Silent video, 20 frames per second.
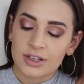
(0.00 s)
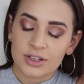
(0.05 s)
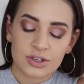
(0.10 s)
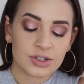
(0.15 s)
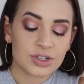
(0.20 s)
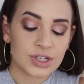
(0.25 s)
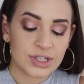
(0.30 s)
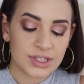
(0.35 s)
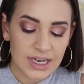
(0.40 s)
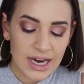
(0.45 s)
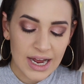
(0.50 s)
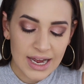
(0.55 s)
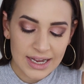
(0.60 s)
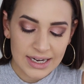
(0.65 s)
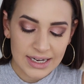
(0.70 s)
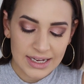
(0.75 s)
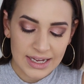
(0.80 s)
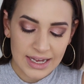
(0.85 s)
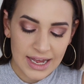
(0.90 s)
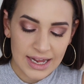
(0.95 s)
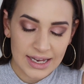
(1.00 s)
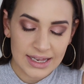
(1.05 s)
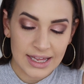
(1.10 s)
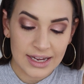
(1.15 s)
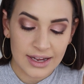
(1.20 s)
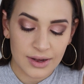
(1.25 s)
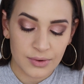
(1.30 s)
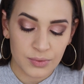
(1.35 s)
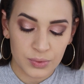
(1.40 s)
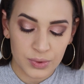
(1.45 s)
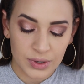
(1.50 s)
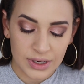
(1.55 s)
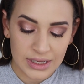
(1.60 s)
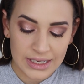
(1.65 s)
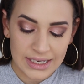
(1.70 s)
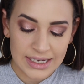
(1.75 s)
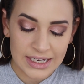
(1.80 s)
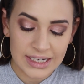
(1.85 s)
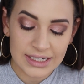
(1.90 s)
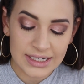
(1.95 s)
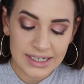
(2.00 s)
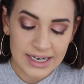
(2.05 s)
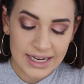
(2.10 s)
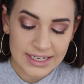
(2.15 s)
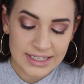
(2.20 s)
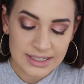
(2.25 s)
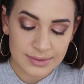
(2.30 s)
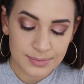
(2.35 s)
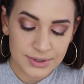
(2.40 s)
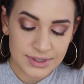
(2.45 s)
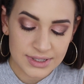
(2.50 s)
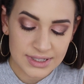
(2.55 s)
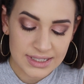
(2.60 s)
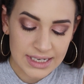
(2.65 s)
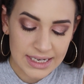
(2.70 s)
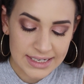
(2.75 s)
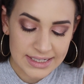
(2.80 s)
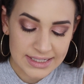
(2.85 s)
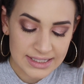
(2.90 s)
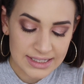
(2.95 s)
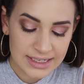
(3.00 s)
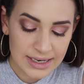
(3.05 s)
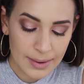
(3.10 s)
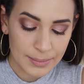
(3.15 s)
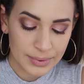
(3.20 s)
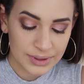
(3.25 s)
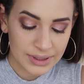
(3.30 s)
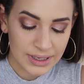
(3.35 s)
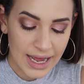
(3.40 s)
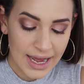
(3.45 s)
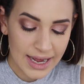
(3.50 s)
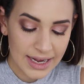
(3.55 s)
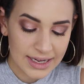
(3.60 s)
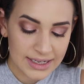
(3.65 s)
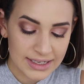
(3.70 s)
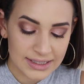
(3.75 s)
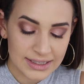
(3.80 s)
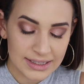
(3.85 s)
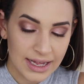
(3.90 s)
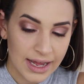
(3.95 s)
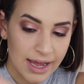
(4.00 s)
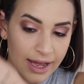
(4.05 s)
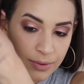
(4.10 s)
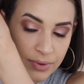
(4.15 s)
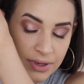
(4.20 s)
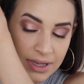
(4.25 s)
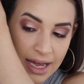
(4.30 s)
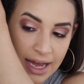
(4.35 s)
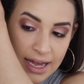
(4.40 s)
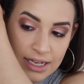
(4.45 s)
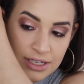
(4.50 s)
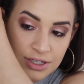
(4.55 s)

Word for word: You're just not going to get like a really nice, precise black line with that.